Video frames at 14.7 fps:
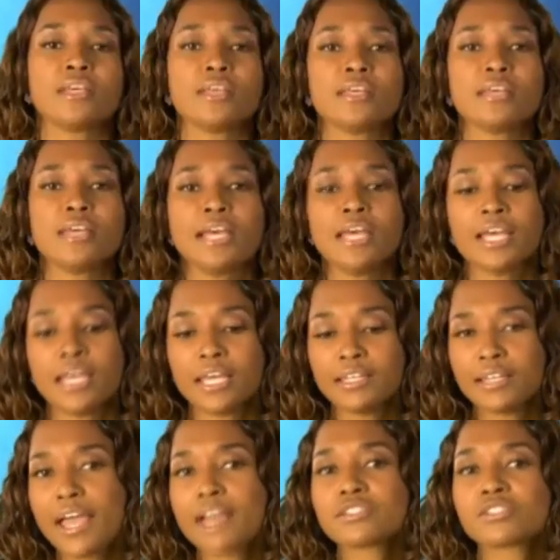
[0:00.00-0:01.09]
He, he
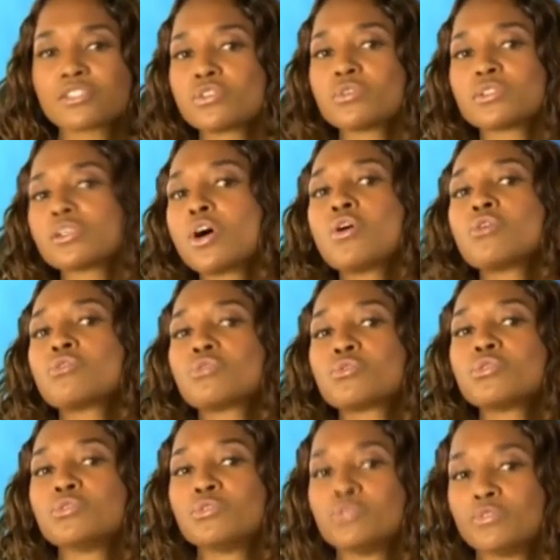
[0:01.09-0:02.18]
dances to his own
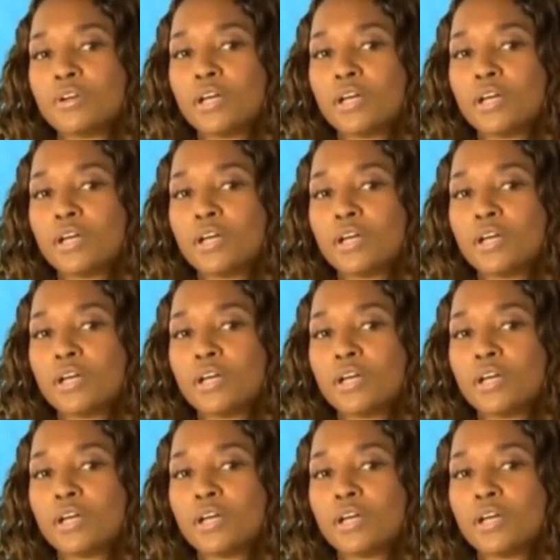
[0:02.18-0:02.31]
groove.